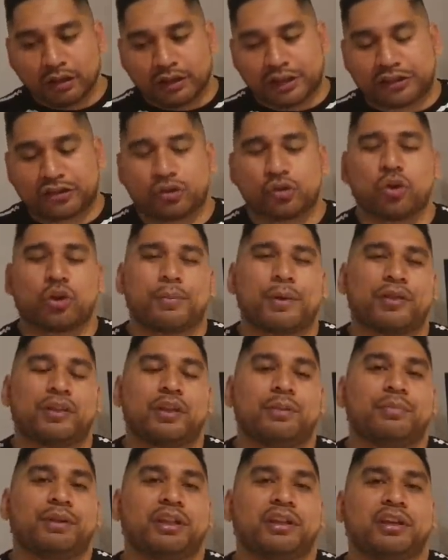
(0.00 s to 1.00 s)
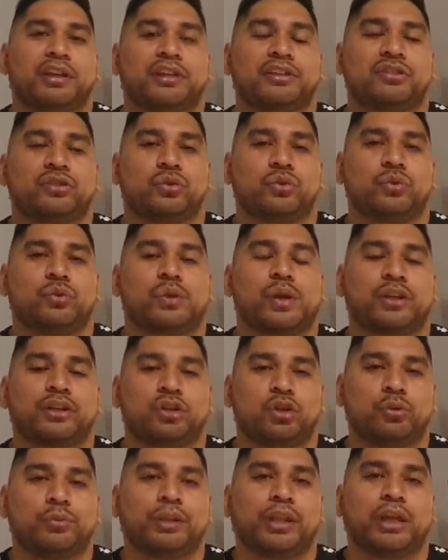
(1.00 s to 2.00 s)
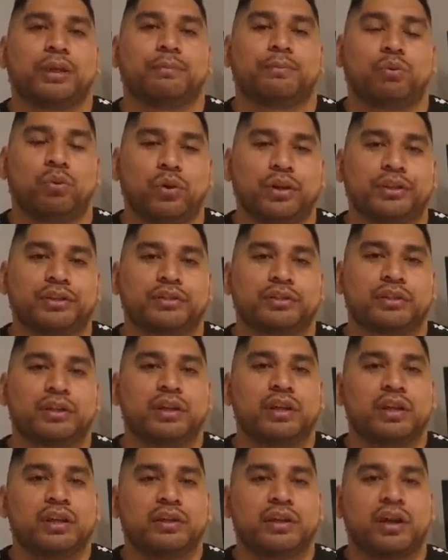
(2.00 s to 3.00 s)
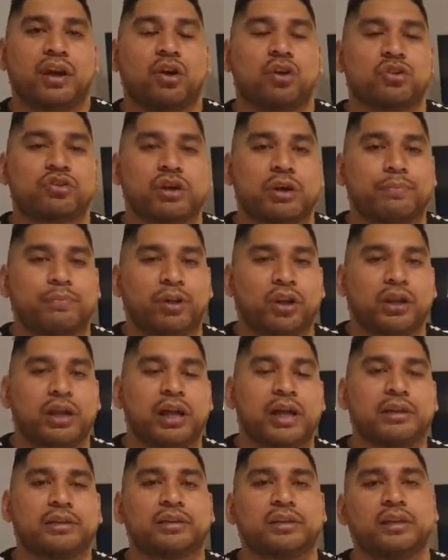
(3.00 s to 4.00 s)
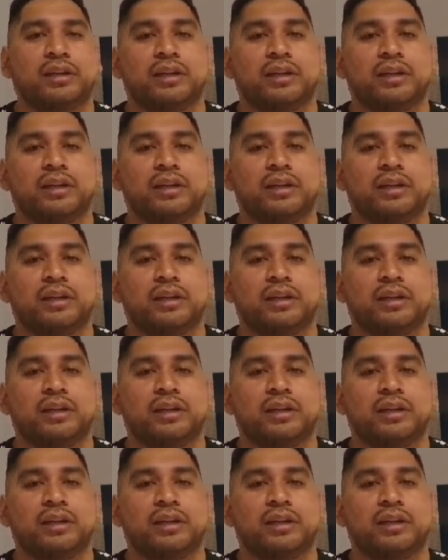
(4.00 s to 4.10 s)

Let's talk about the ability to accumulate points. Now, Andre Pollard